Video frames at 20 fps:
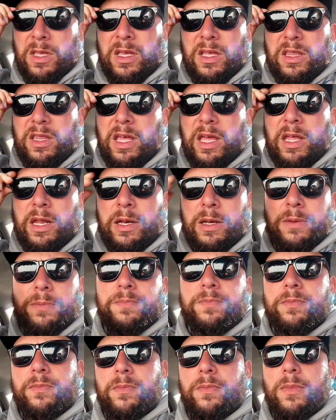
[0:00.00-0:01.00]
And
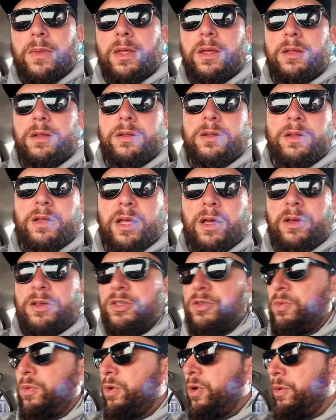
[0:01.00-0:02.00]
then now I
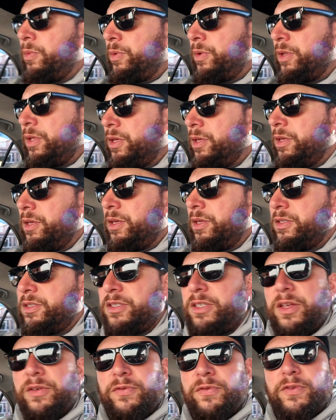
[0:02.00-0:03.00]
just woke up with a
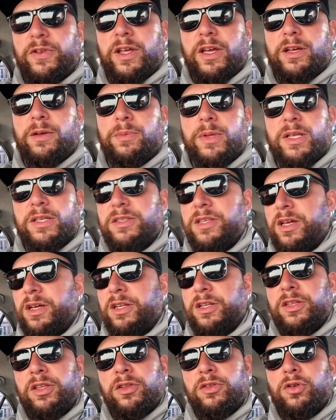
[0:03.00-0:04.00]
stiff neck, but that's not
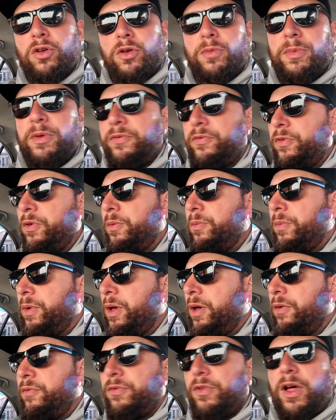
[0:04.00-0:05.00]
going to deter me from
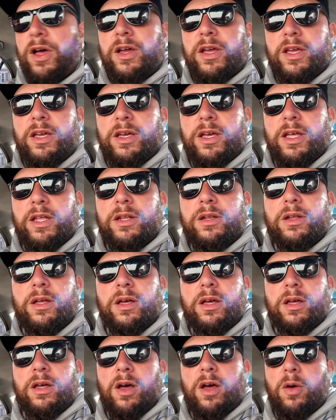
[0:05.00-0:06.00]
vlogging and
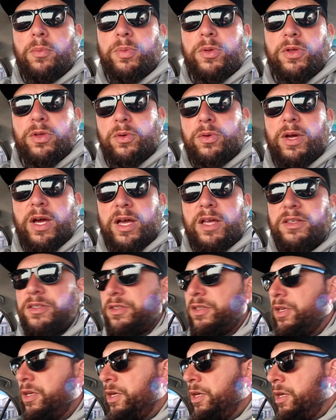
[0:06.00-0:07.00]
helping you
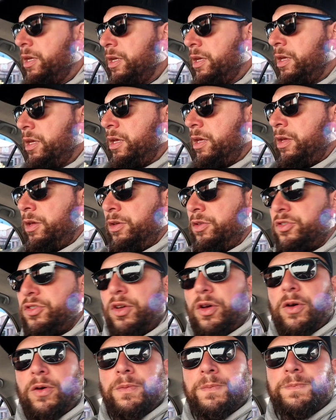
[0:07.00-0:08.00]
guys.
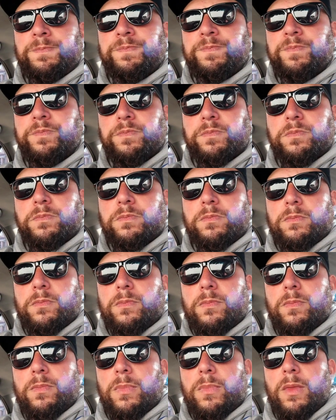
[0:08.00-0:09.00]
So
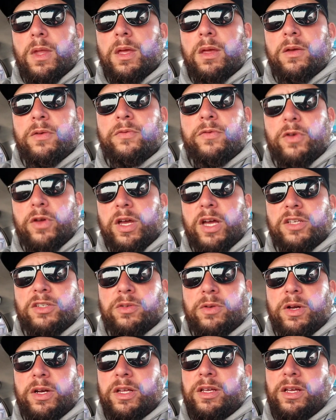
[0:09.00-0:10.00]
if you guys
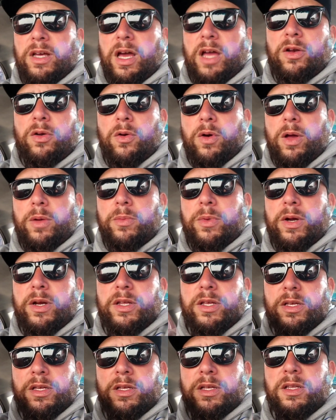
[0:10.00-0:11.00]
are ready, I know I'm
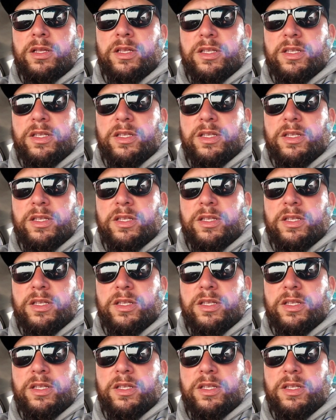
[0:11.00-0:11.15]
ready.